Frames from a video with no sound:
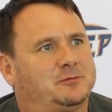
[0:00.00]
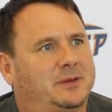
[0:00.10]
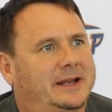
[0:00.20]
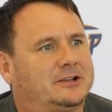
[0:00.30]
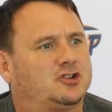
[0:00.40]
We've
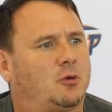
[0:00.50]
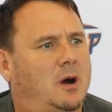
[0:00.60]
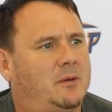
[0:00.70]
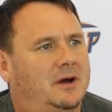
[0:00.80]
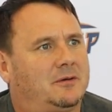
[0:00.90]
played in
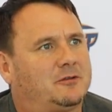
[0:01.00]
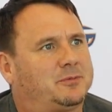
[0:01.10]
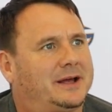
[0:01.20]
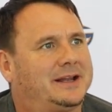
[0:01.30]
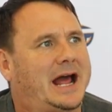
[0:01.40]
Chihuahua.
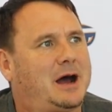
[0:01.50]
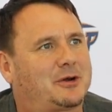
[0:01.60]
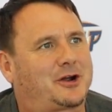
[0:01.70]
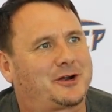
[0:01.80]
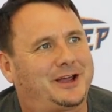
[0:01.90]
We've played in
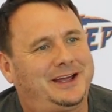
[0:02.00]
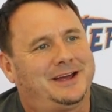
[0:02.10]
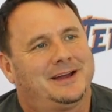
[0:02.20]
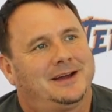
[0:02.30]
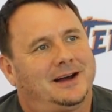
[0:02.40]
Albuquerque.